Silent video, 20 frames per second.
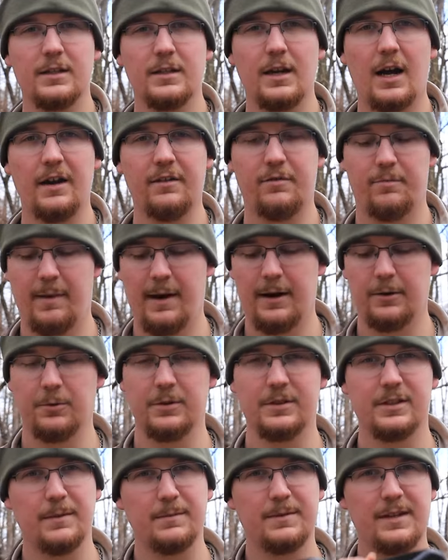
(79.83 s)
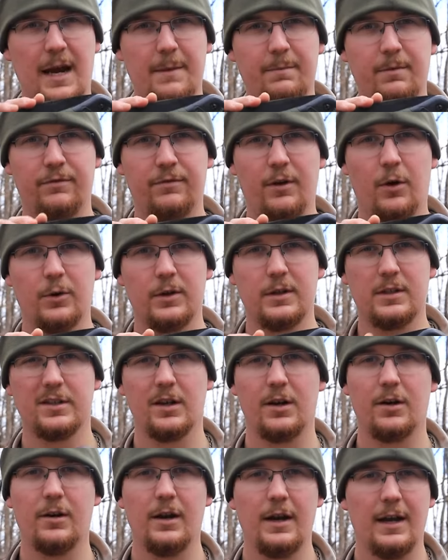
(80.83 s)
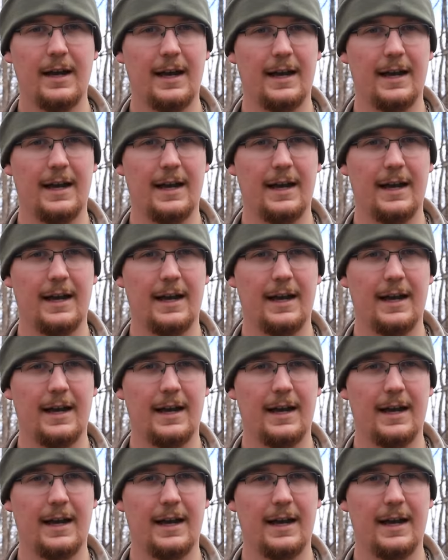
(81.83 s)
knife, paired with some type of folding saw,